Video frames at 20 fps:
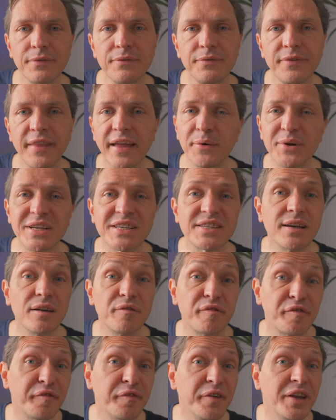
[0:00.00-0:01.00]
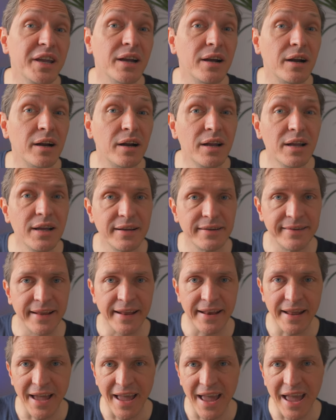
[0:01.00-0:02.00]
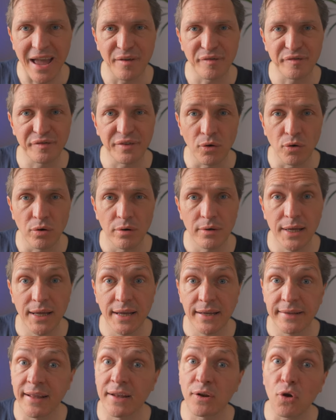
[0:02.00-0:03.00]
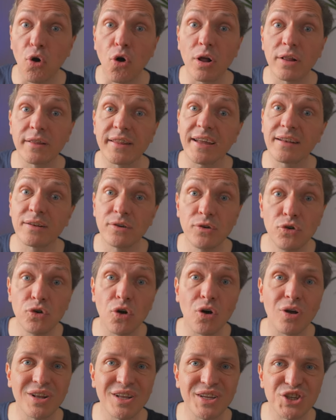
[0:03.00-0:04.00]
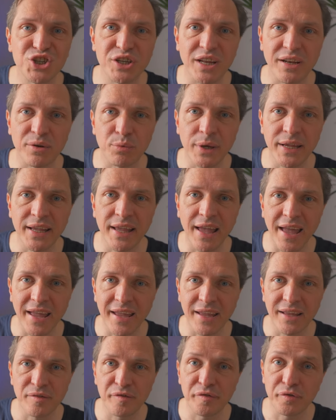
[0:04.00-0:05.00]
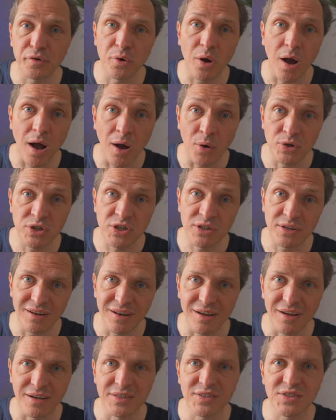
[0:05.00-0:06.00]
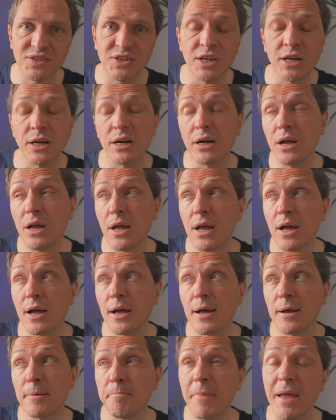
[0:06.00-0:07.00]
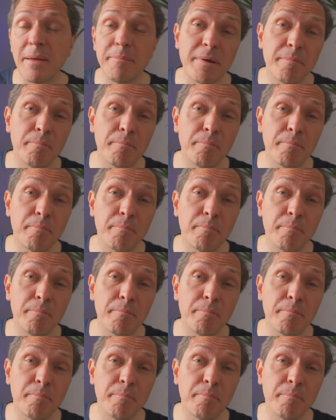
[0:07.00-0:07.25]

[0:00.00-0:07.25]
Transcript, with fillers: There is a fear that I have though, that all that knowledge that we gained throughout the last year maybe